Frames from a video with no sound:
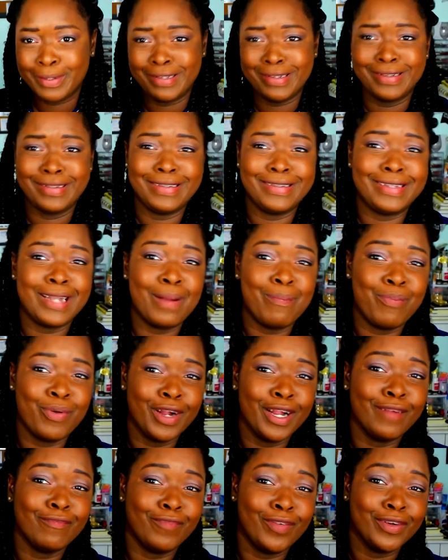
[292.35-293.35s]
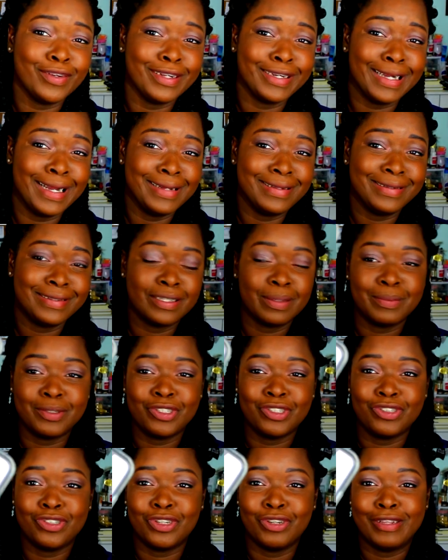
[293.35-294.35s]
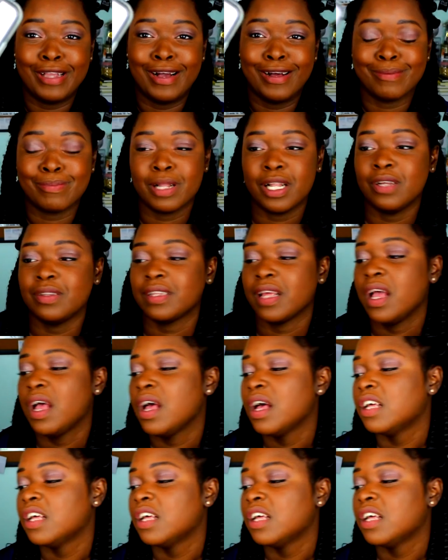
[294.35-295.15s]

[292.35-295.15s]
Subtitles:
which is an important folder, guys. So I'm gonna just show y'all close.